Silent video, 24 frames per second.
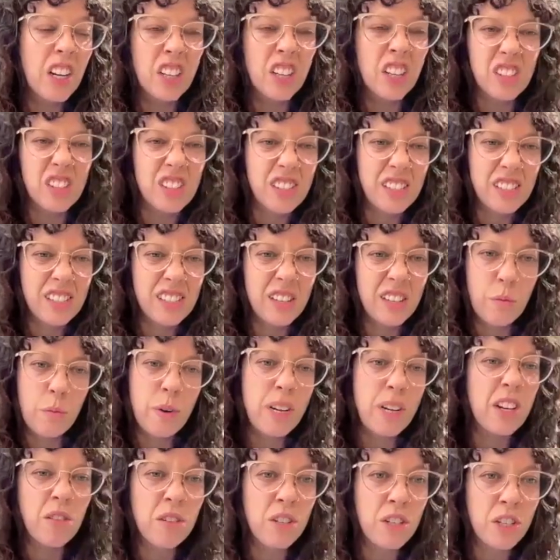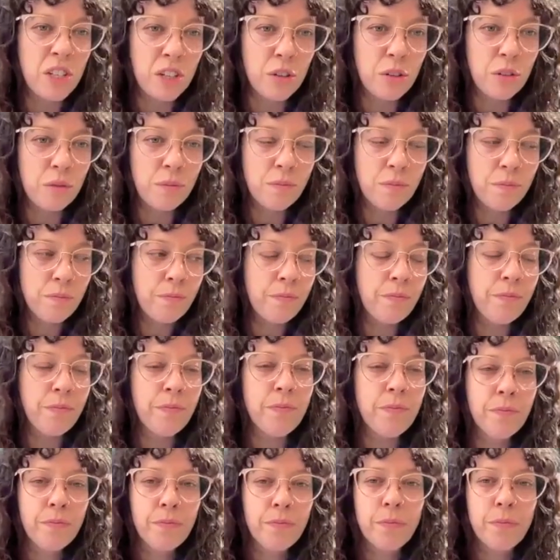hurts, that we don't do.
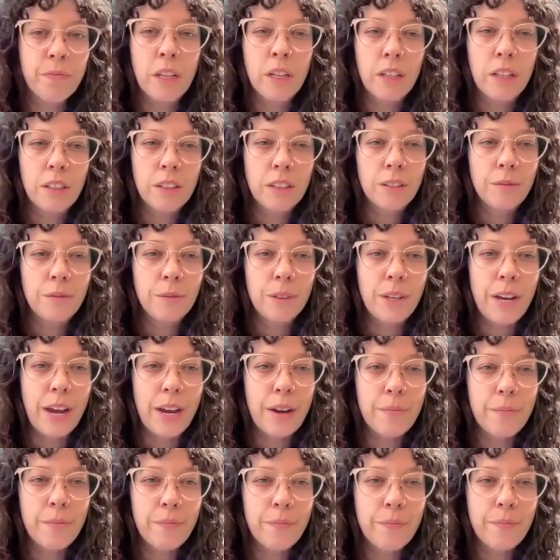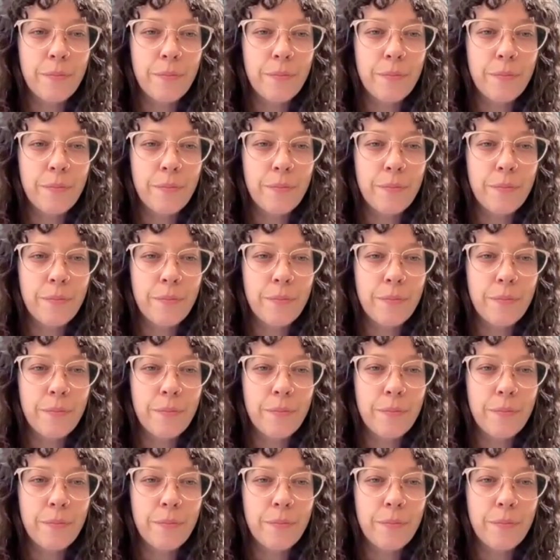Okay?